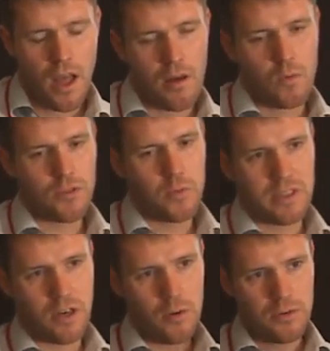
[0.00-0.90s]
What we
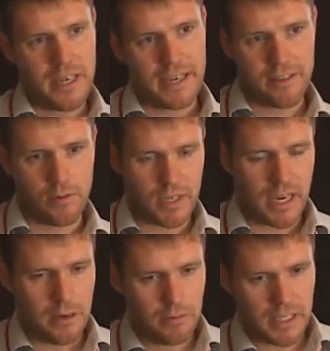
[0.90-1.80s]
don't take into
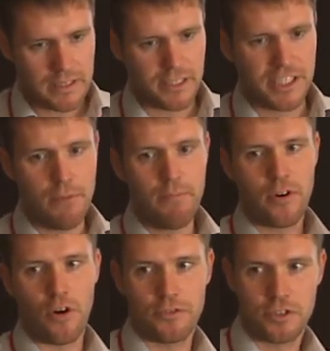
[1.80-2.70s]
account is the
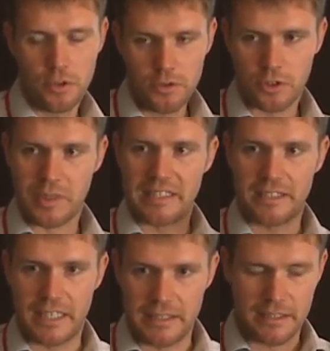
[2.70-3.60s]
number of students we
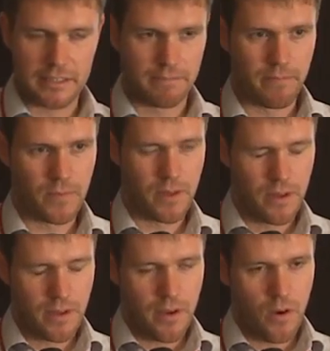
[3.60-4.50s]
exchanged.
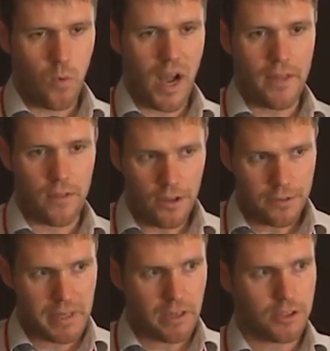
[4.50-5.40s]
Why
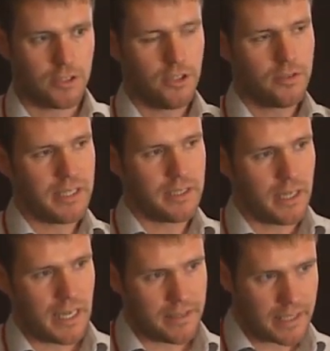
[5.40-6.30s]
not? Because another
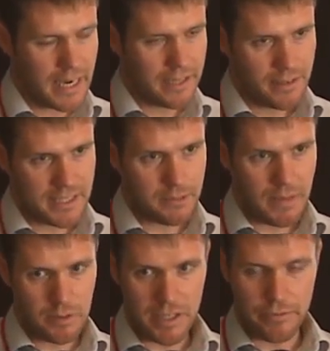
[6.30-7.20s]
indicator is
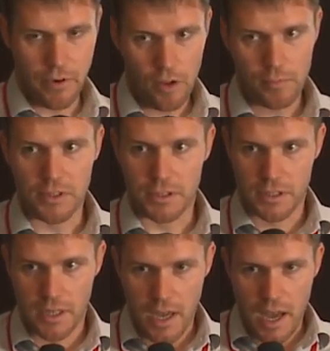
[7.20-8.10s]
about involvement.
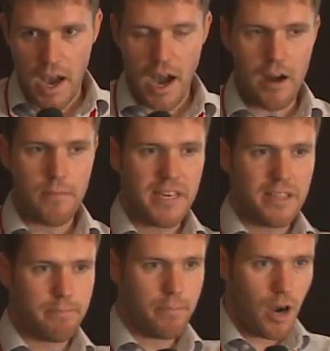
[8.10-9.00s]
How many
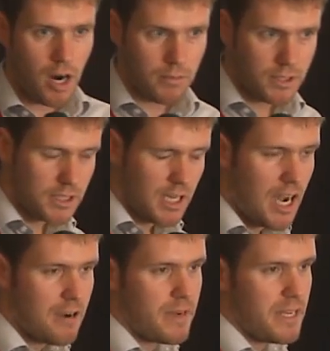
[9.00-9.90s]
departments,
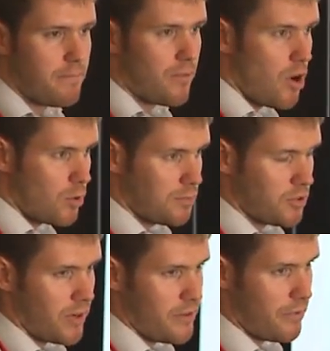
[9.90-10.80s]
how many programs
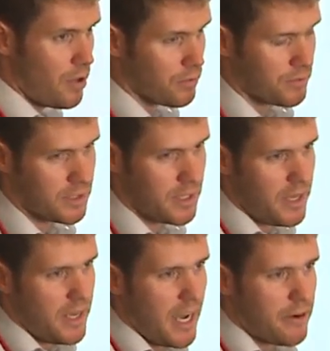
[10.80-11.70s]
are involved?
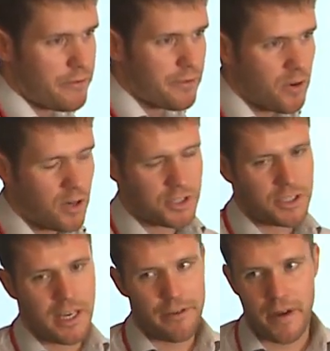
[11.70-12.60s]
And of
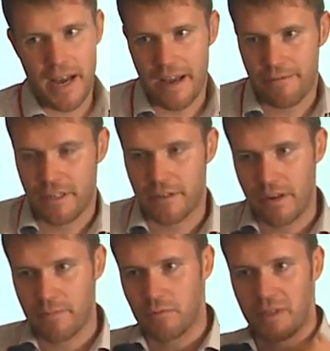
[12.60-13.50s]
course, if I have an
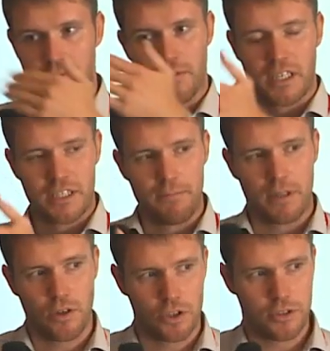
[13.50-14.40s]
agreement with, for
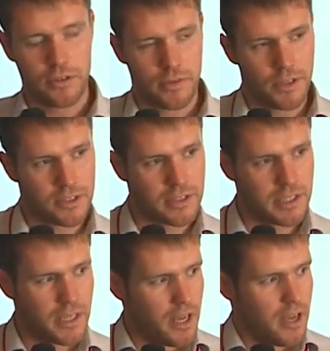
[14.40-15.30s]
example, Kosh
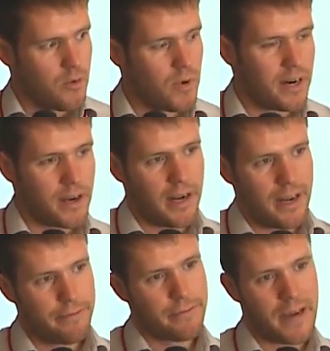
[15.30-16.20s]
University, where
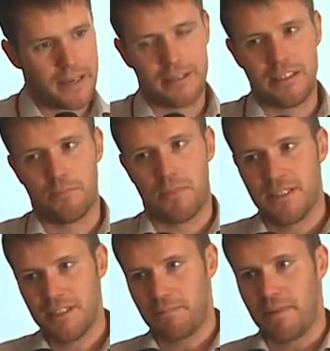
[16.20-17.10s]
11 faculties are
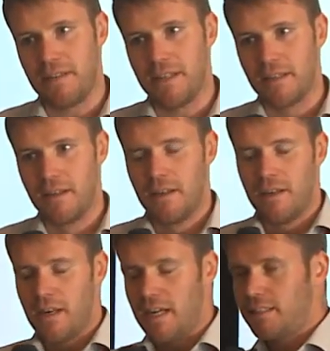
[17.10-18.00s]
participating,
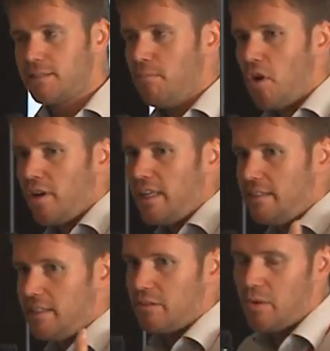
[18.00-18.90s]
it's more
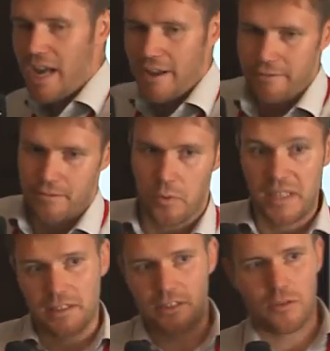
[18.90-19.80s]
easy to have
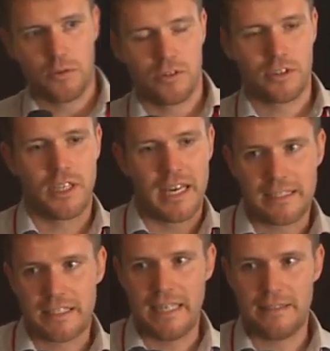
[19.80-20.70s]
20 students
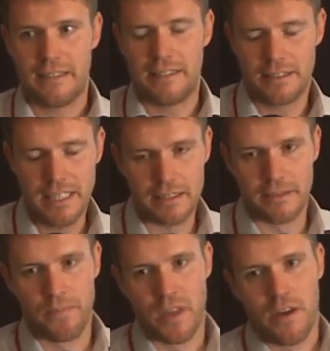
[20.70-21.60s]
exchange each year.
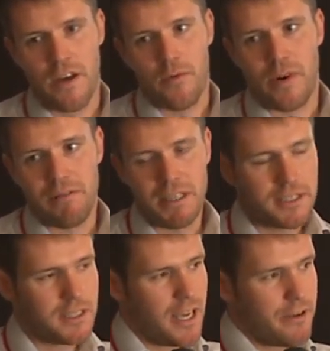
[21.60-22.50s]

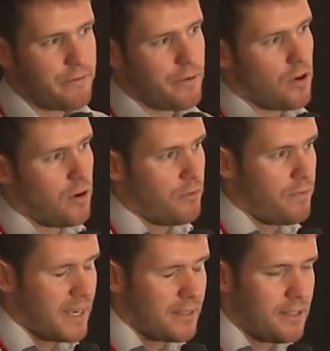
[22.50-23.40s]
Whereas if our
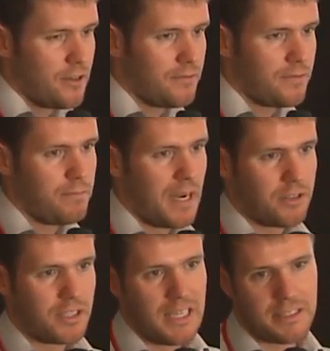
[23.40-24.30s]
faculty of
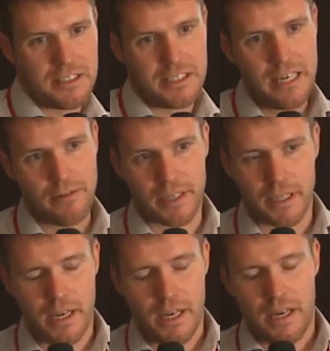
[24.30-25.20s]
bioscience engineering
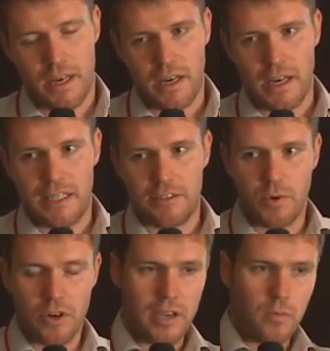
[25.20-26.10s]
is
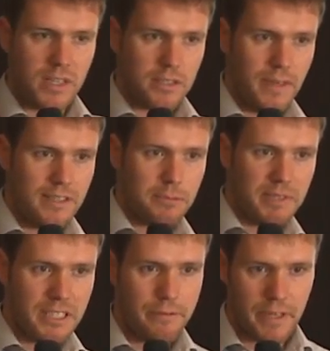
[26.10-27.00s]
working with this very
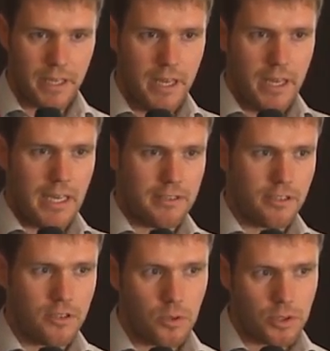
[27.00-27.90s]
specific
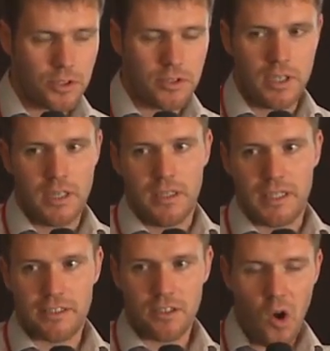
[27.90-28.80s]
institution
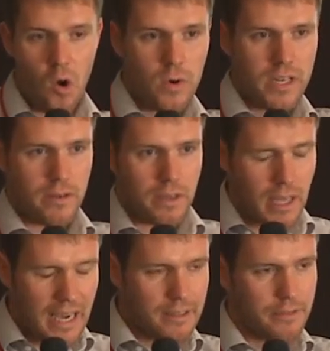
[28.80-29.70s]
that's only
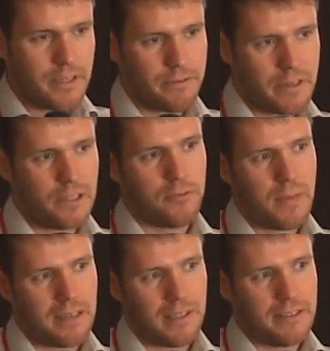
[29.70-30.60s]
active in the field of
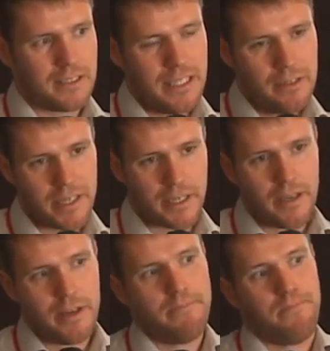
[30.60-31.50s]
bioengineering,
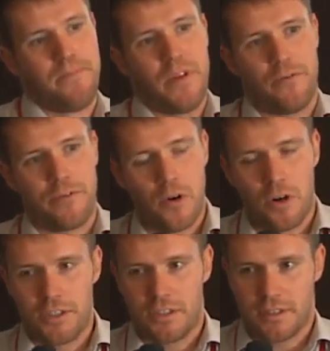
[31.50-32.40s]
of
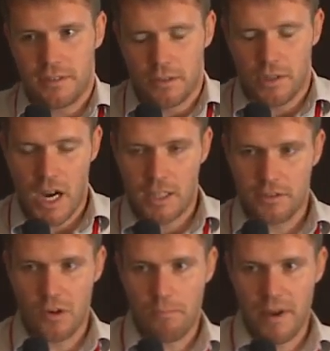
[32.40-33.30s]
course, you
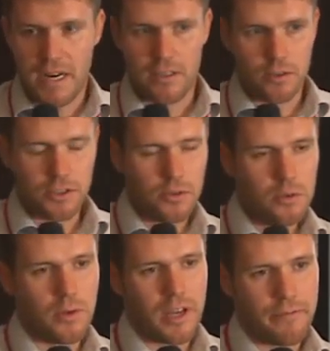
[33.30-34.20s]
can't compare those
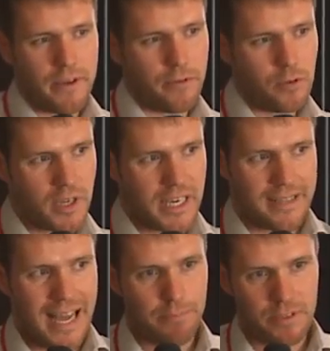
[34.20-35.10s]
two if you're looking
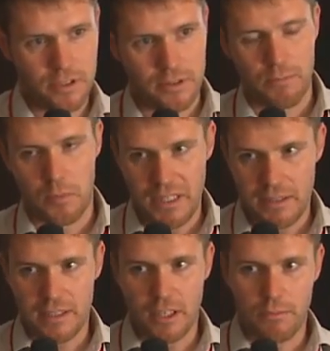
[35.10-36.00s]
at absolute
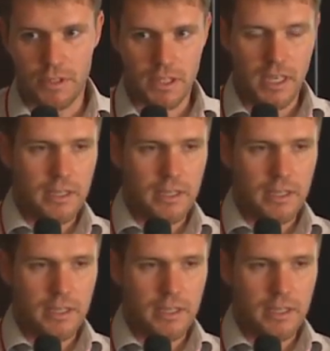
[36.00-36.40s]
mobility numbers.